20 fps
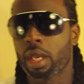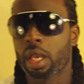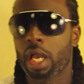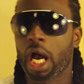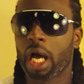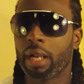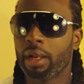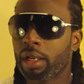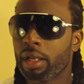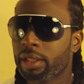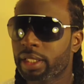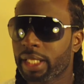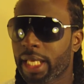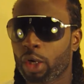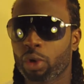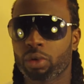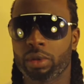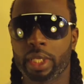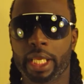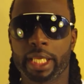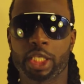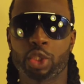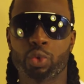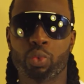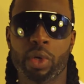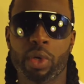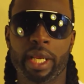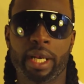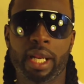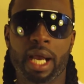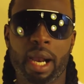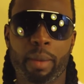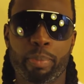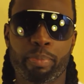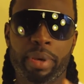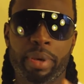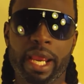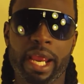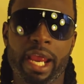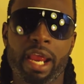Another thing I don't like is when a
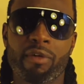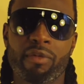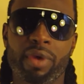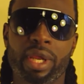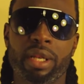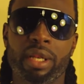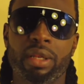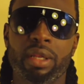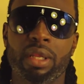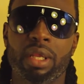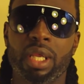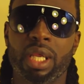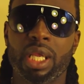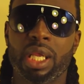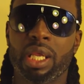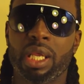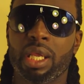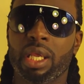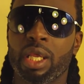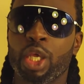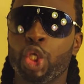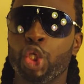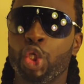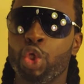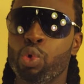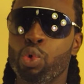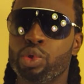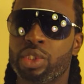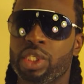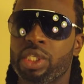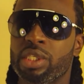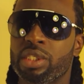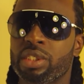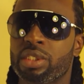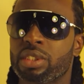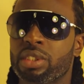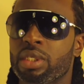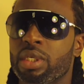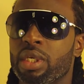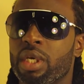parent
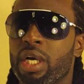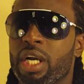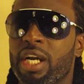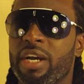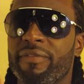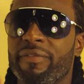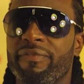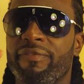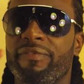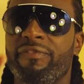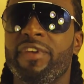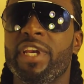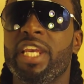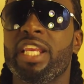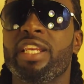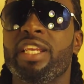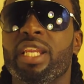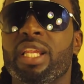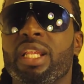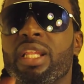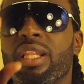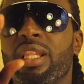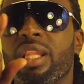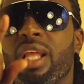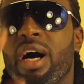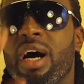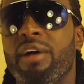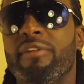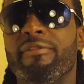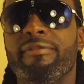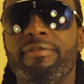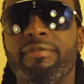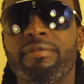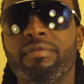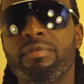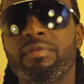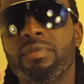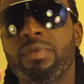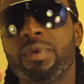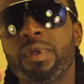uses convenient love,
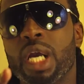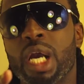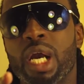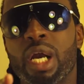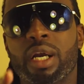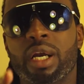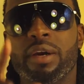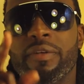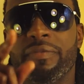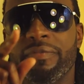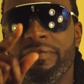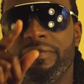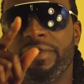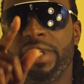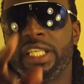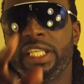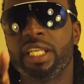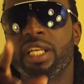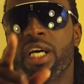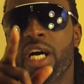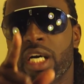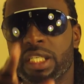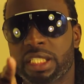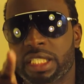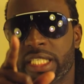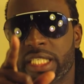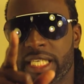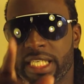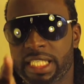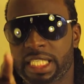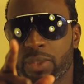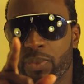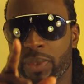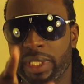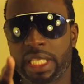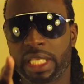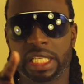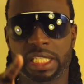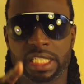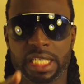convenient hugs and kisses with
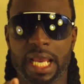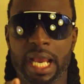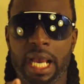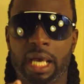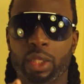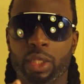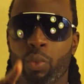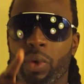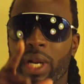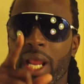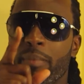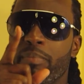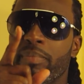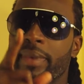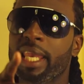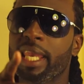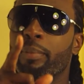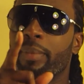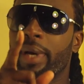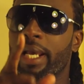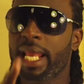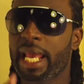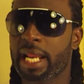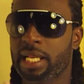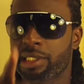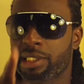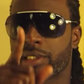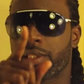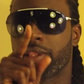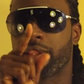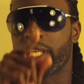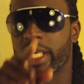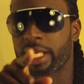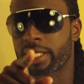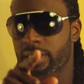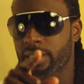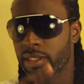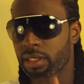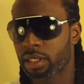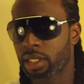their child. And what I mean by that is
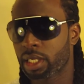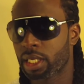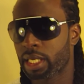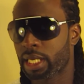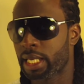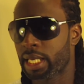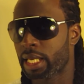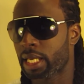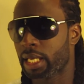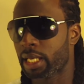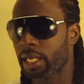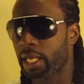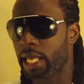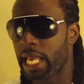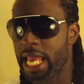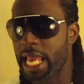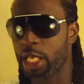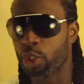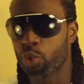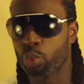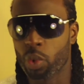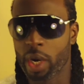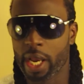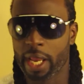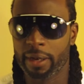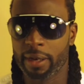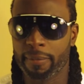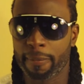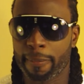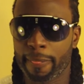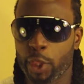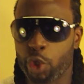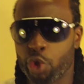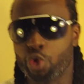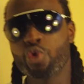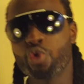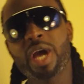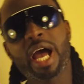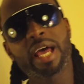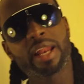this, is when
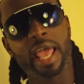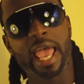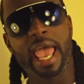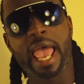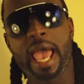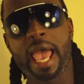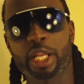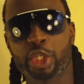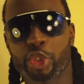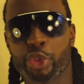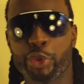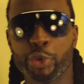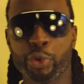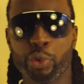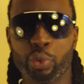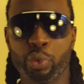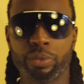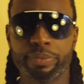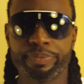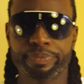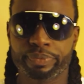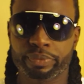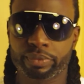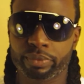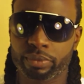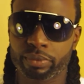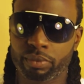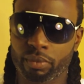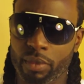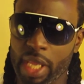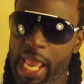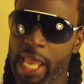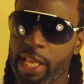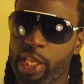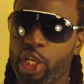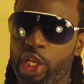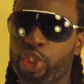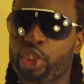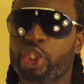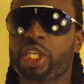you got an attitude and
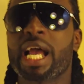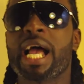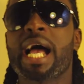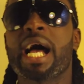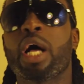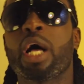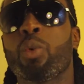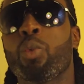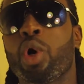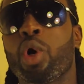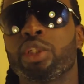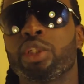your child